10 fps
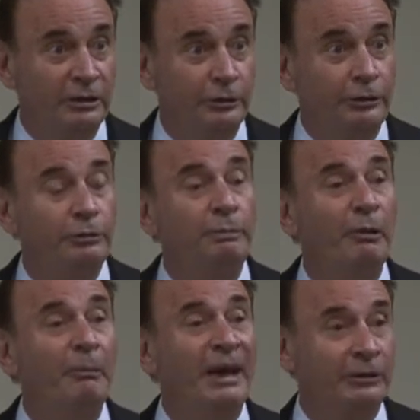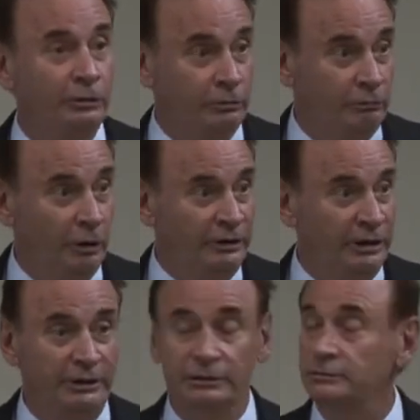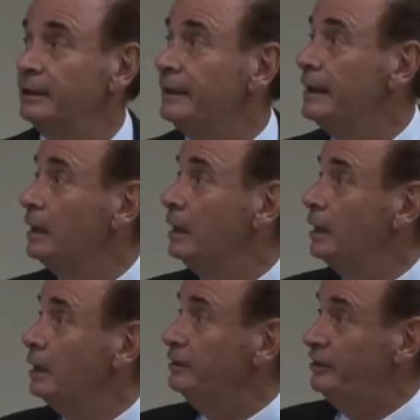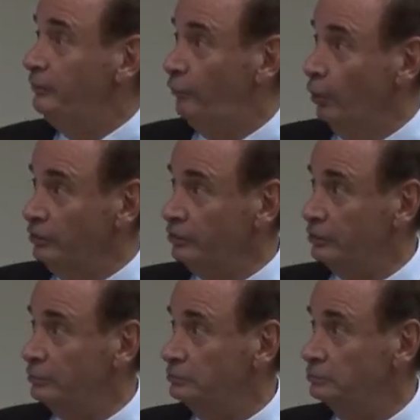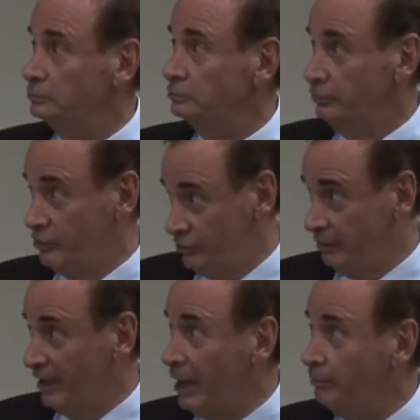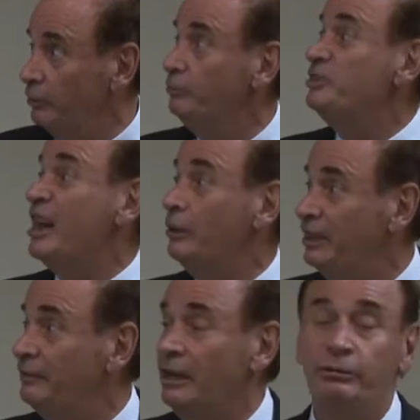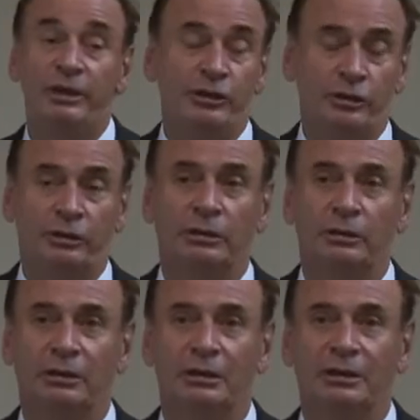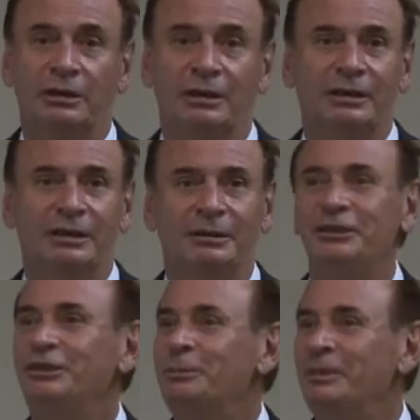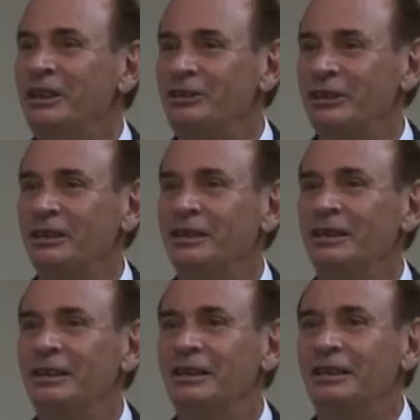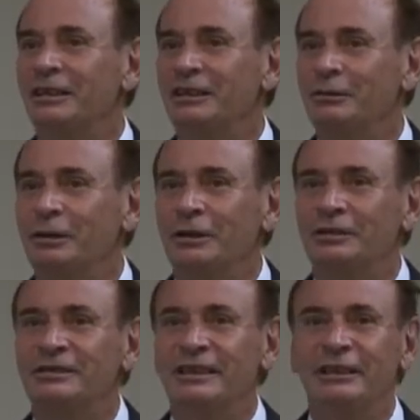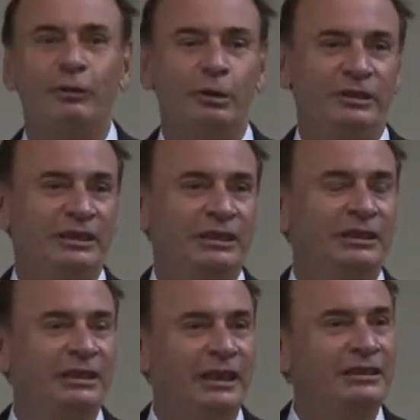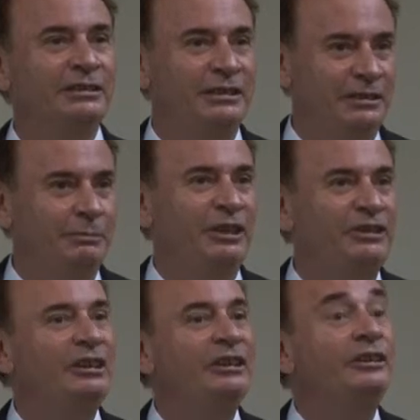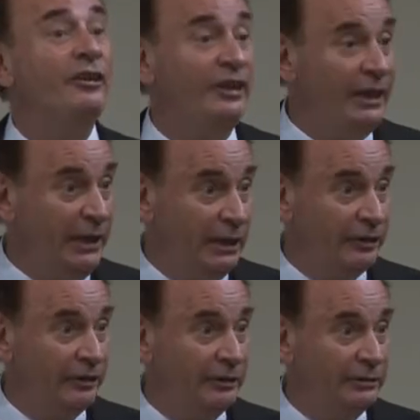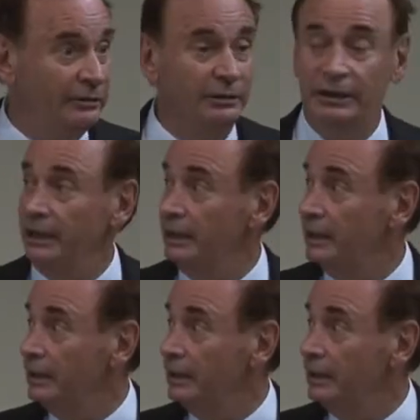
the Supermen, don't want it. Default, which is what happened, without devaluation. This is amazing. They defaulted on debt and did basically nothing else. Okay.